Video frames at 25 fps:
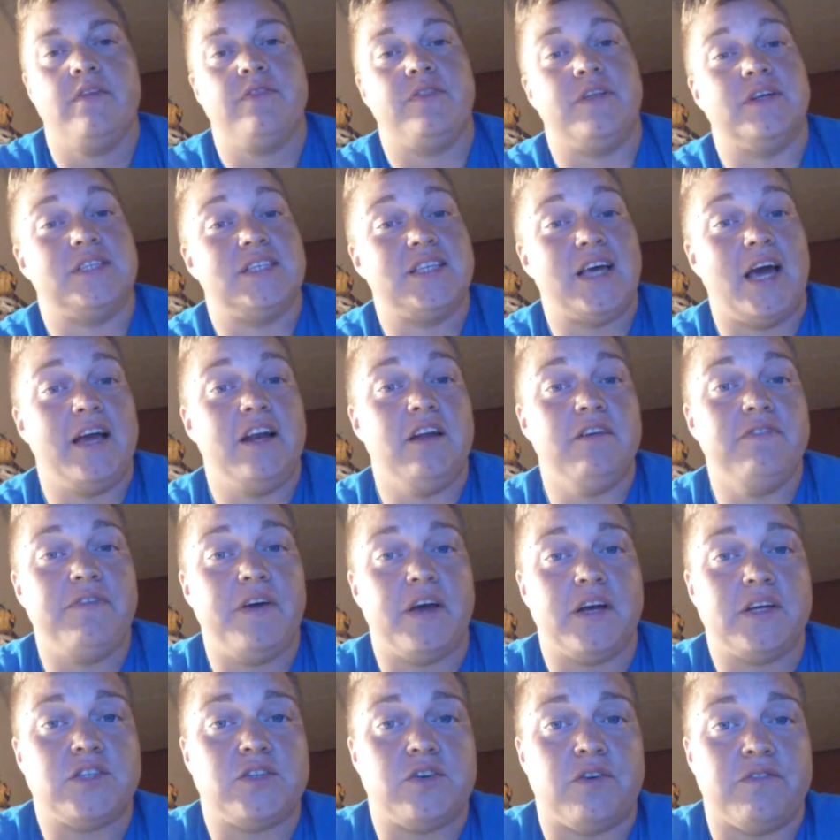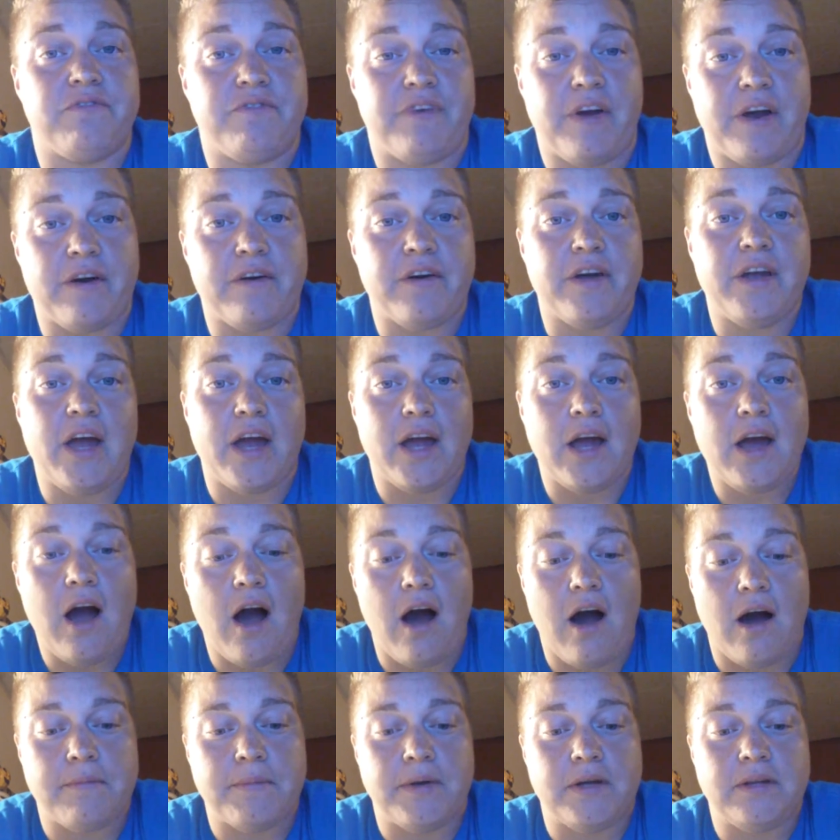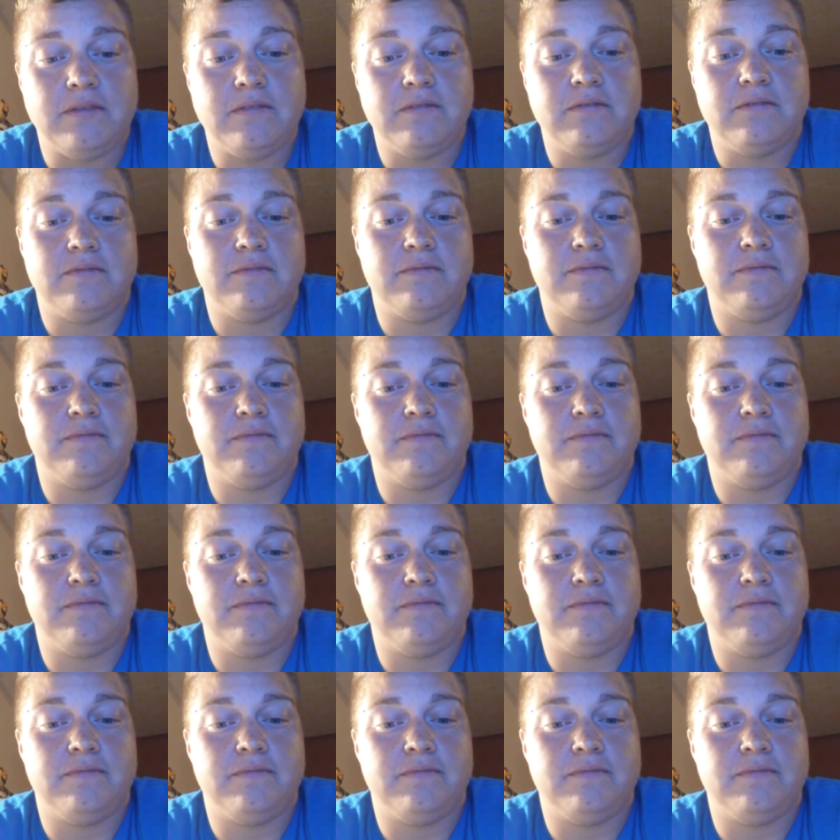The side effects are very uncommon.